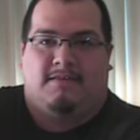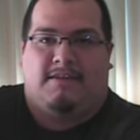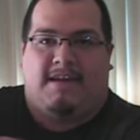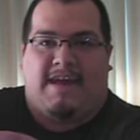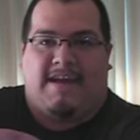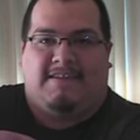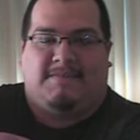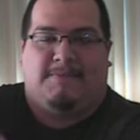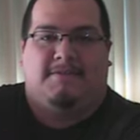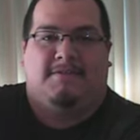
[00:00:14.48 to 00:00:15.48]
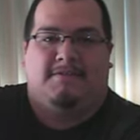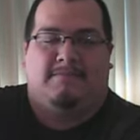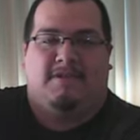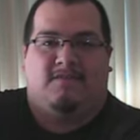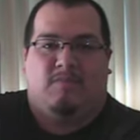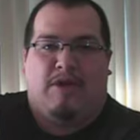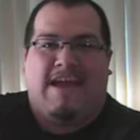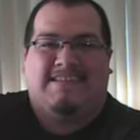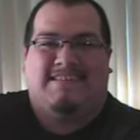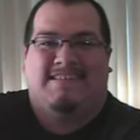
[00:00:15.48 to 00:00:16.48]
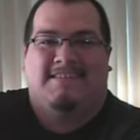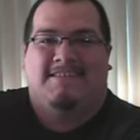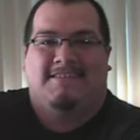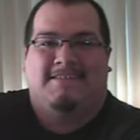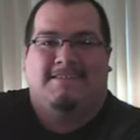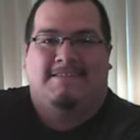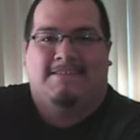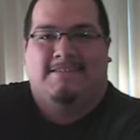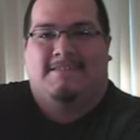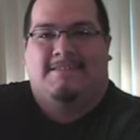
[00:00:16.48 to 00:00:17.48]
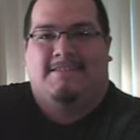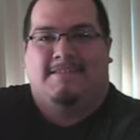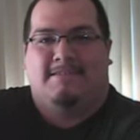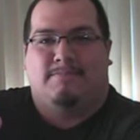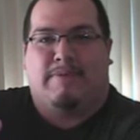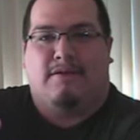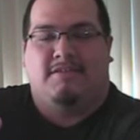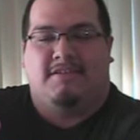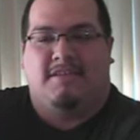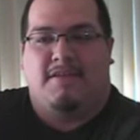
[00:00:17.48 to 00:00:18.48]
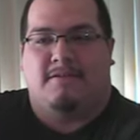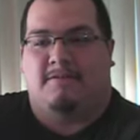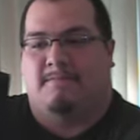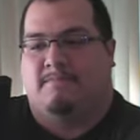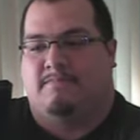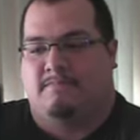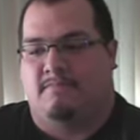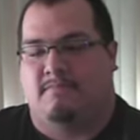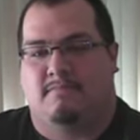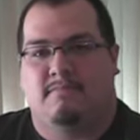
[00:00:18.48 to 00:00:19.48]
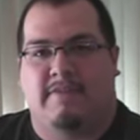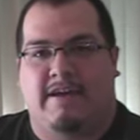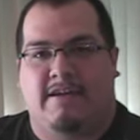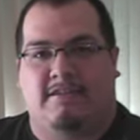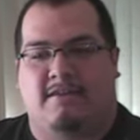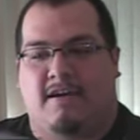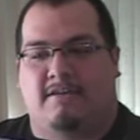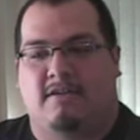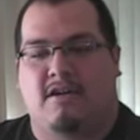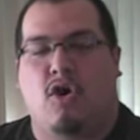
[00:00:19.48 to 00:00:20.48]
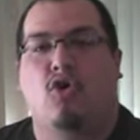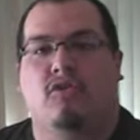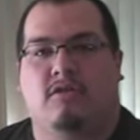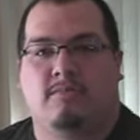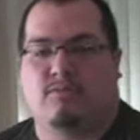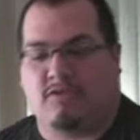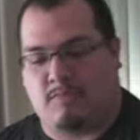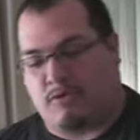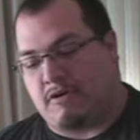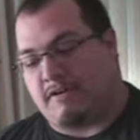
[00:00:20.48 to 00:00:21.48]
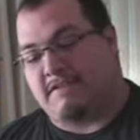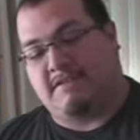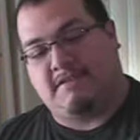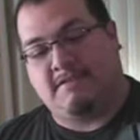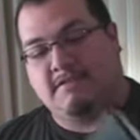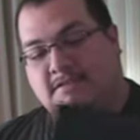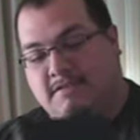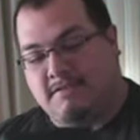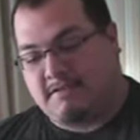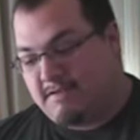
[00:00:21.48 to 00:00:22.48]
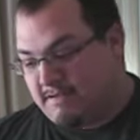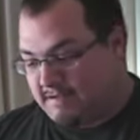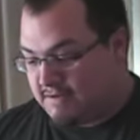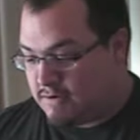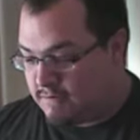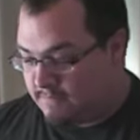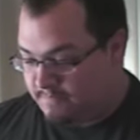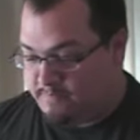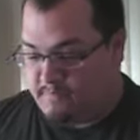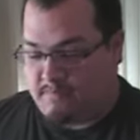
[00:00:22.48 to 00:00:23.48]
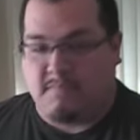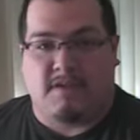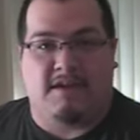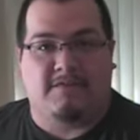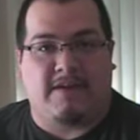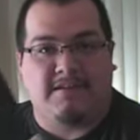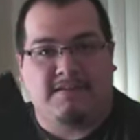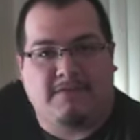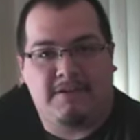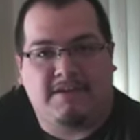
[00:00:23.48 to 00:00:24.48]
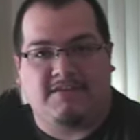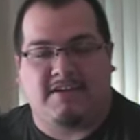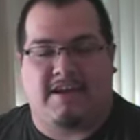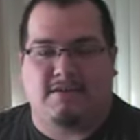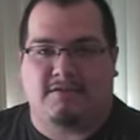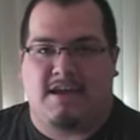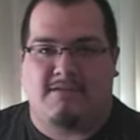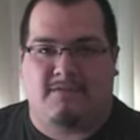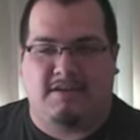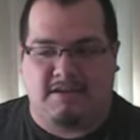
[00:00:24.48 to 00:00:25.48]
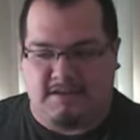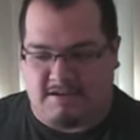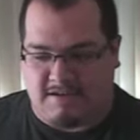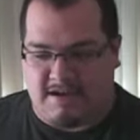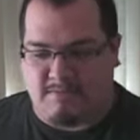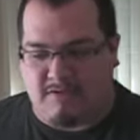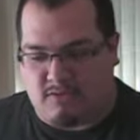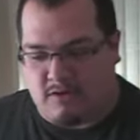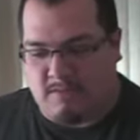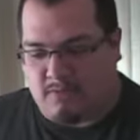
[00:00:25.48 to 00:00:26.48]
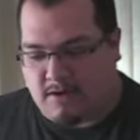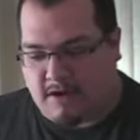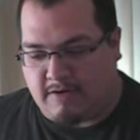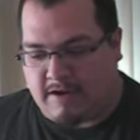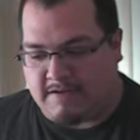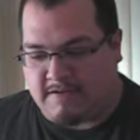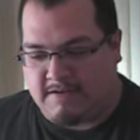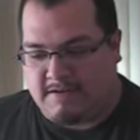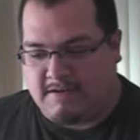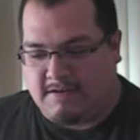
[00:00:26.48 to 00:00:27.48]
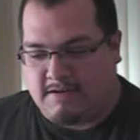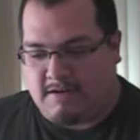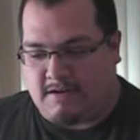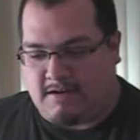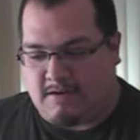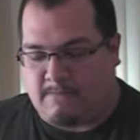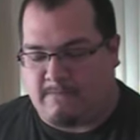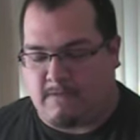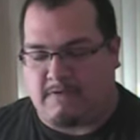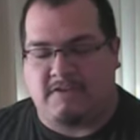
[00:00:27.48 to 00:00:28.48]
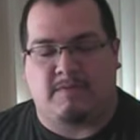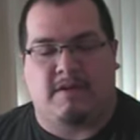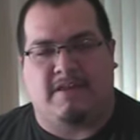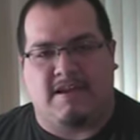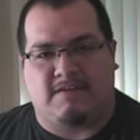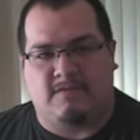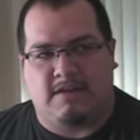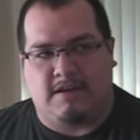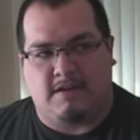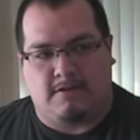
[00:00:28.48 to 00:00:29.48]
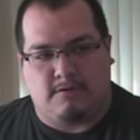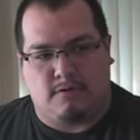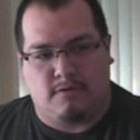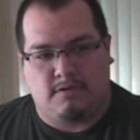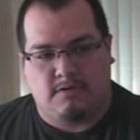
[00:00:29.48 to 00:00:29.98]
and a hasp made of brass, bound in leather and on oak book boards. So it's finally finished. I don't have any in-between progress. Since my last video